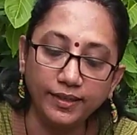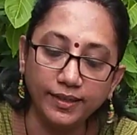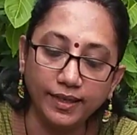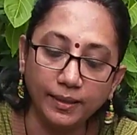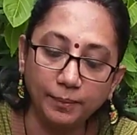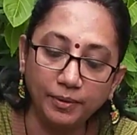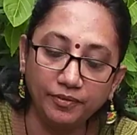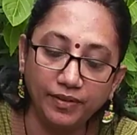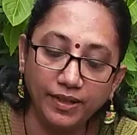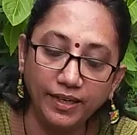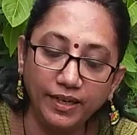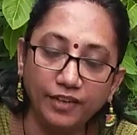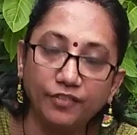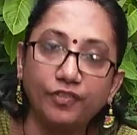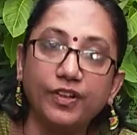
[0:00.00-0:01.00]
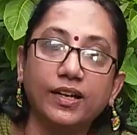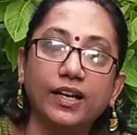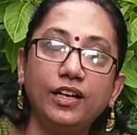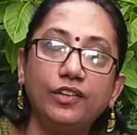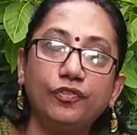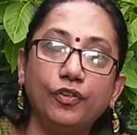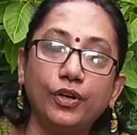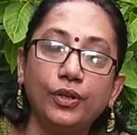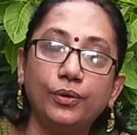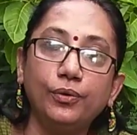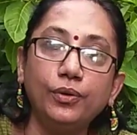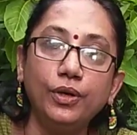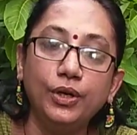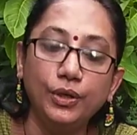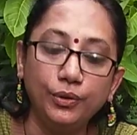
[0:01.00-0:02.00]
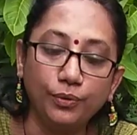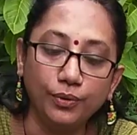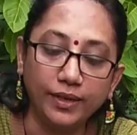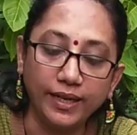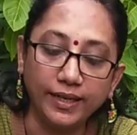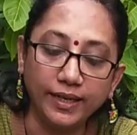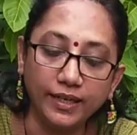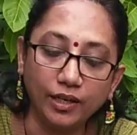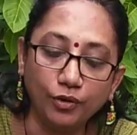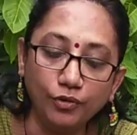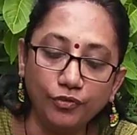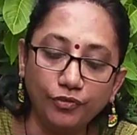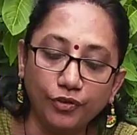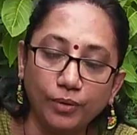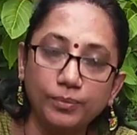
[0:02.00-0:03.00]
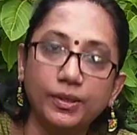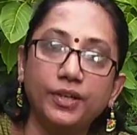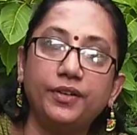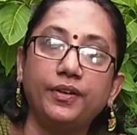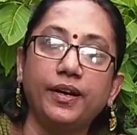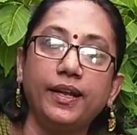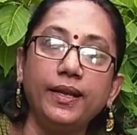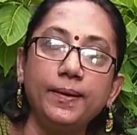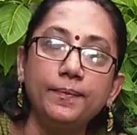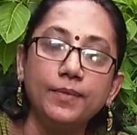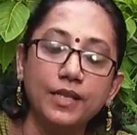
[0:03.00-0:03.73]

it will be very difficult for you to take it out from the tray.